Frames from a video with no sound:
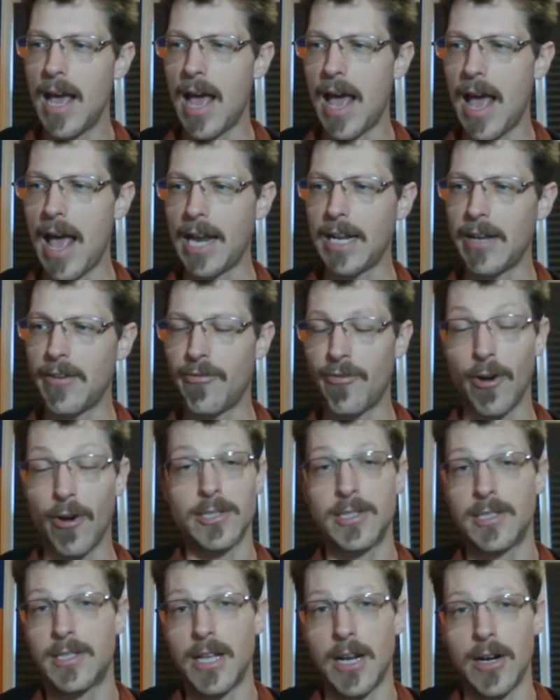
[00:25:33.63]
And at
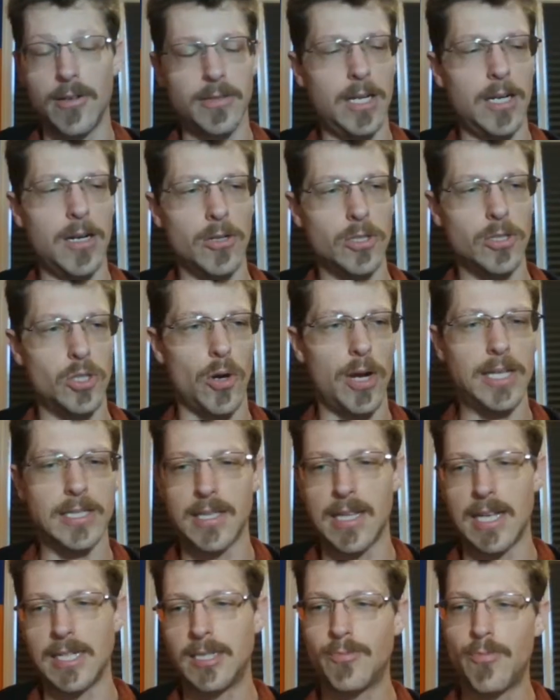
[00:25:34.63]
first they're, joyous
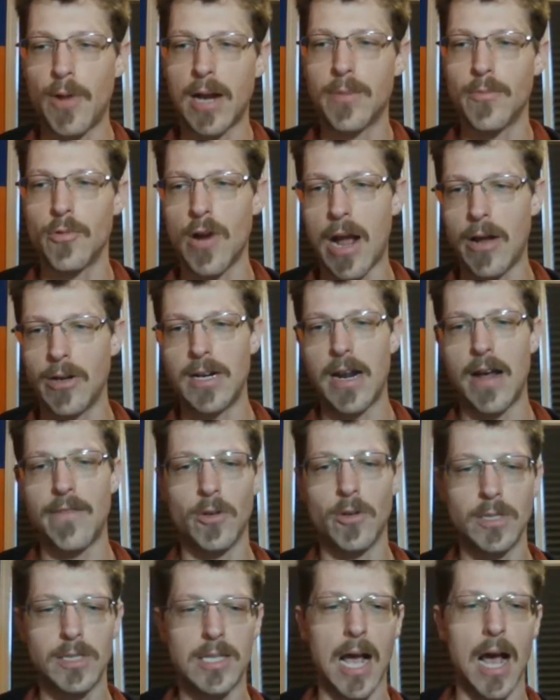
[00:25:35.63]
and they spread them around and
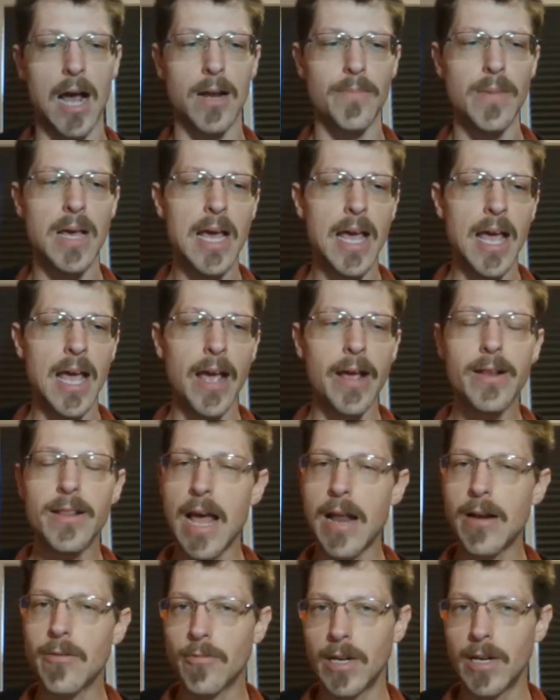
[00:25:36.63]
everyone's got them. And
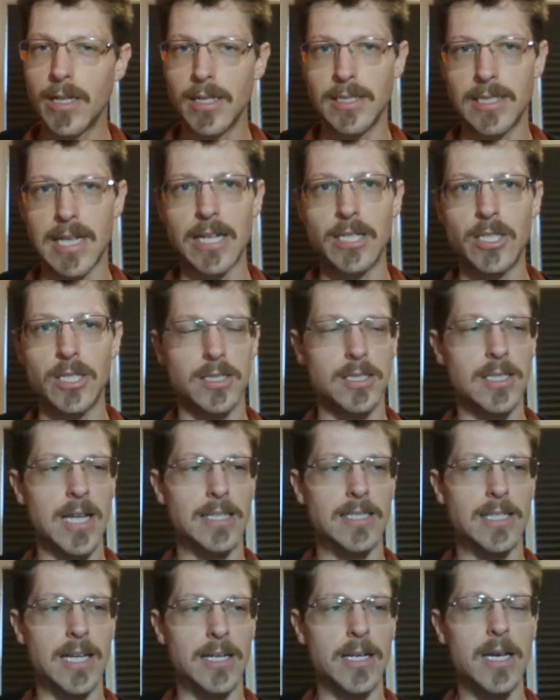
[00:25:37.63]
then realization
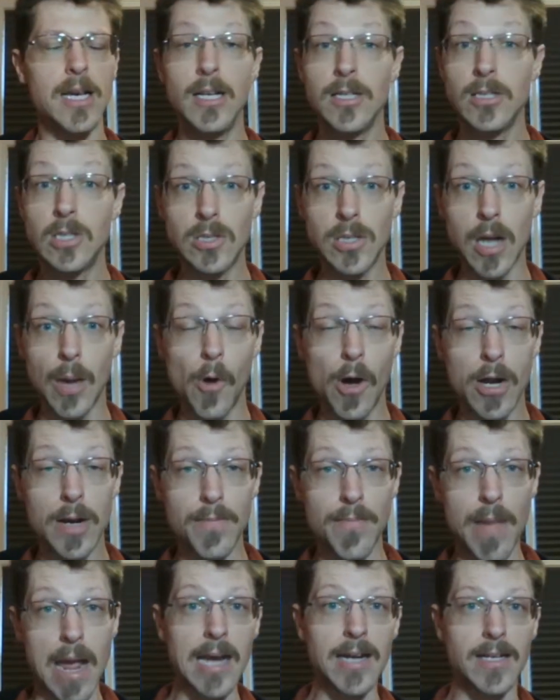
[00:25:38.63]
sets in. Someone
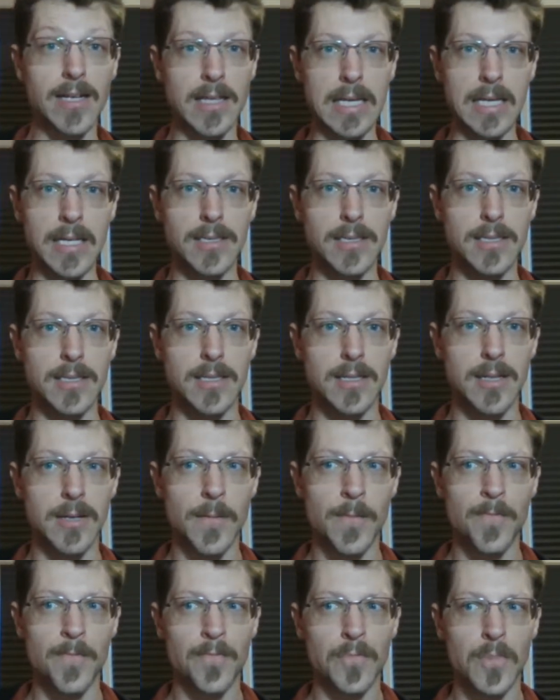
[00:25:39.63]
made these.
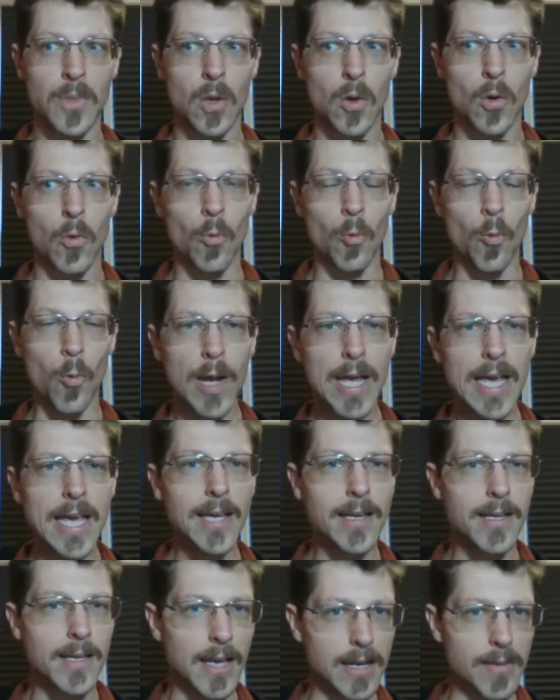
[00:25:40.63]

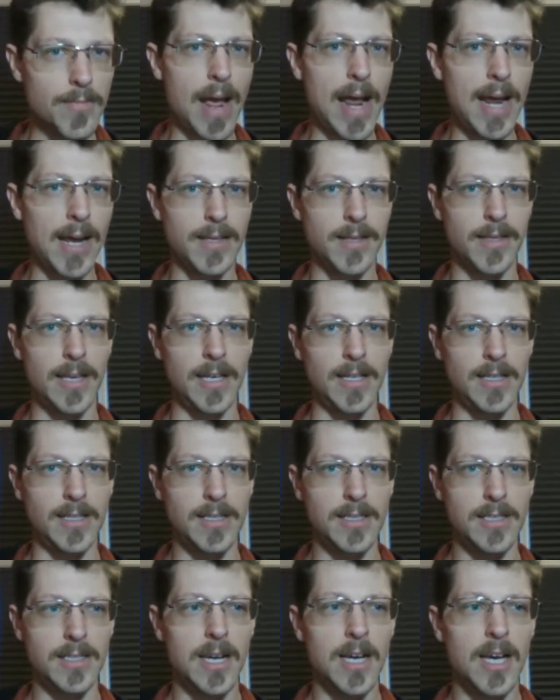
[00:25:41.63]
We can make
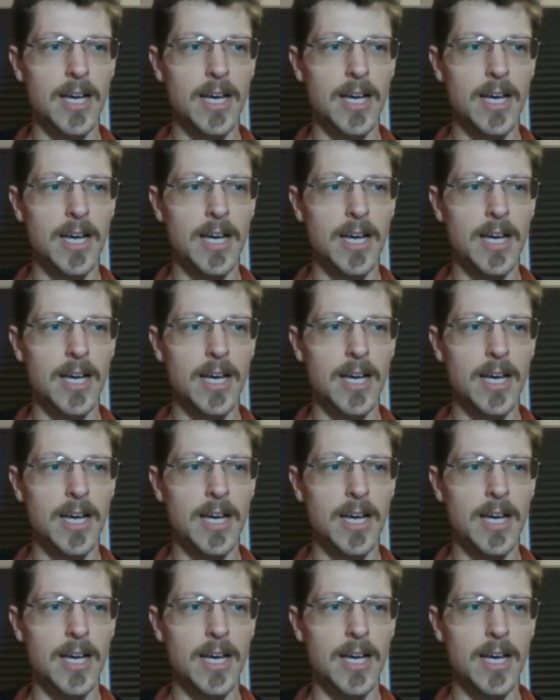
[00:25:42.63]
these.